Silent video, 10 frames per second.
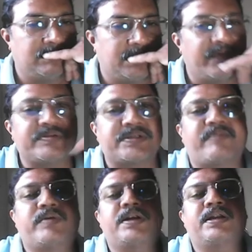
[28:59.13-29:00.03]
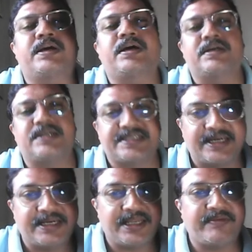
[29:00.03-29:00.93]
If someone
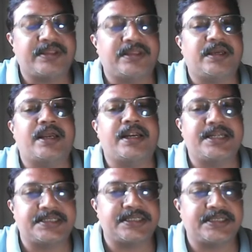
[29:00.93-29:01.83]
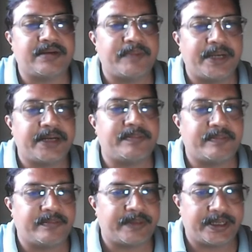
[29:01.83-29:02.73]
disagree with a decision made
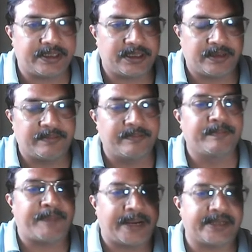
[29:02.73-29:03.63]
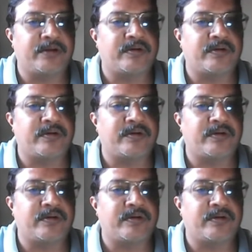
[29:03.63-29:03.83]
by the patent